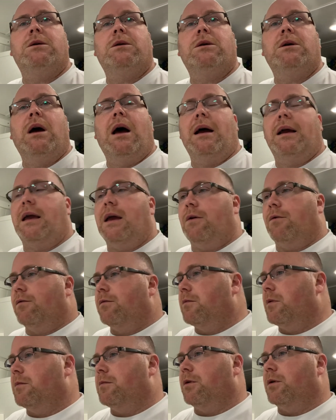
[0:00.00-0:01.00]
I can't
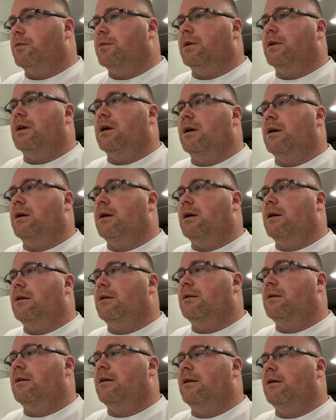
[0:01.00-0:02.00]
remember, but it,
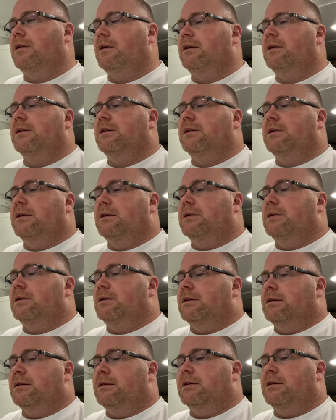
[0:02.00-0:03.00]
it,
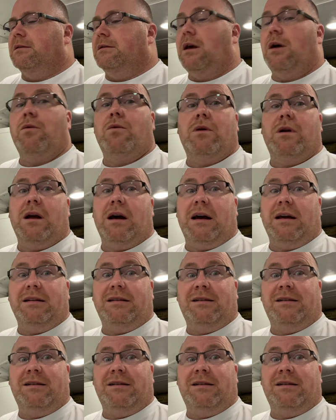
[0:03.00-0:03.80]
they were nice.